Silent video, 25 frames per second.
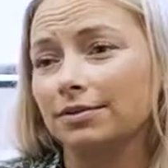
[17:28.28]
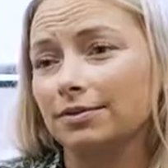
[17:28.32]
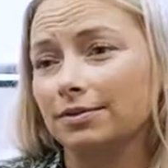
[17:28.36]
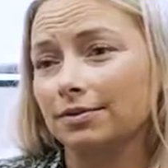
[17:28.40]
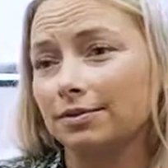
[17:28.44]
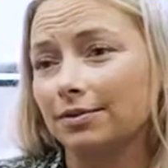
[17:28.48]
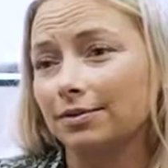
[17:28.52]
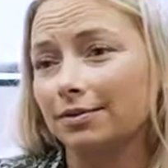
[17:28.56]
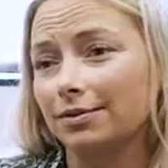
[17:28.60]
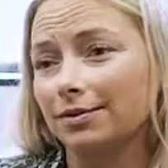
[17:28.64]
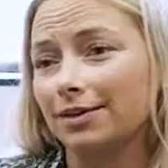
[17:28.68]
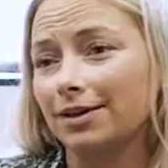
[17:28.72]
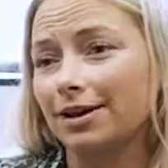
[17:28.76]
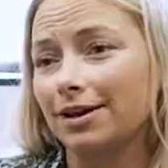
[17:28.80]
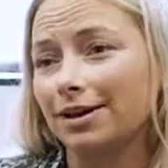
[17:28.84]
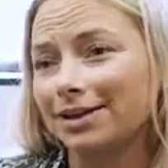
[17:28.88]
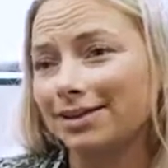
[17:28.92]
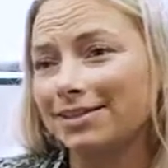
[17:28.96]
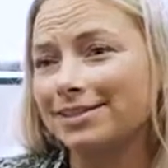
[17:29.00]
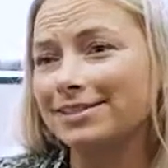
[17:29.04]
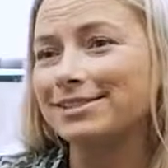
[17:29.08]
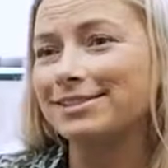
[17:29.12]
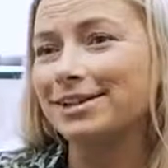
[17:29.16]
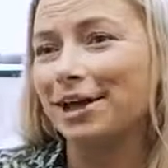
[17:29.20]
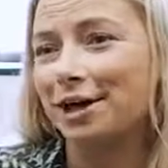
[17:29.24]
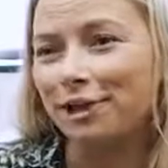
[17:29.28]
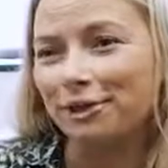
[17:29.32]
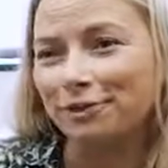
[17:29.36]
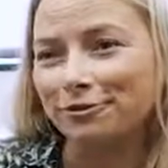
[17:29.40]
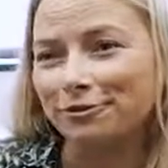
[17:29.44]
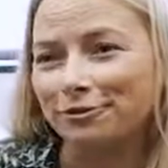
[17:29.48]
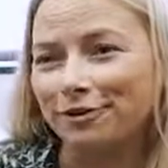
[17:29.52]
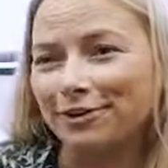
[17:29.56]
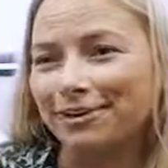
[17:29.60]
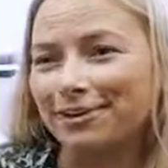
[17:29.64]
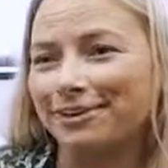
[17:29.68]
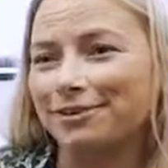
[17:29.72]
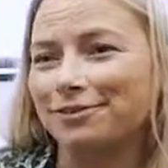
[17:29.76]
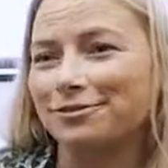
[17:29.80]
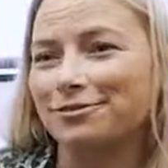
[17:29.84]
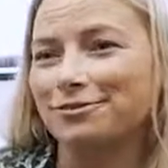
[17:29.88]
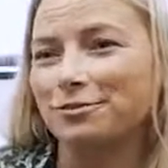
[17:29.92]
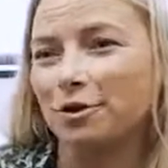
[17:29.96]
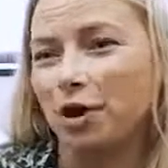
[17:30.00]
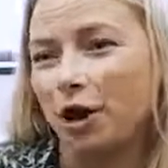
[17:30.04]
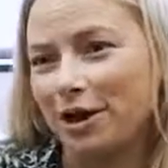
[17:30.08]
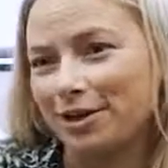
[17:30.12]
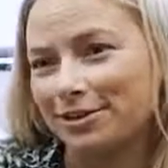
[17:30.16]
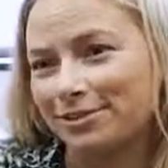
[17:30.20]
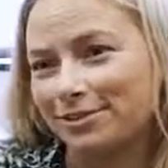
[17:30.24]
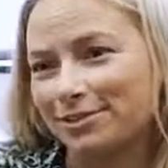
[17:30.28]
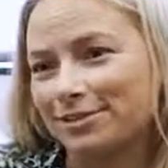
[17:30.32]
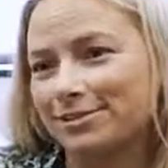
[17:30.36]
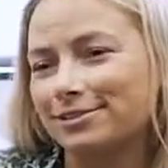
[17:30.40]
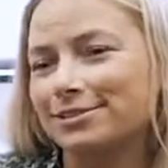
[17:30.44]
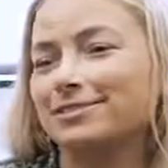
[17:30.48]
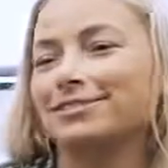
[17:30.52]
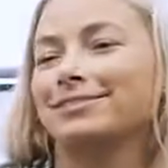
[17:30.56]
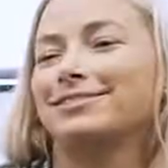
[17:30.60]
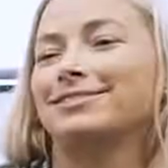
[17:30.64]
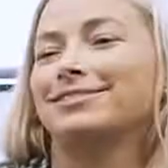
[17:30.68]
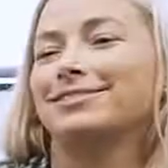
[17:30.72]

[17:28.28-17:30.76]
to ice, elevate, rest.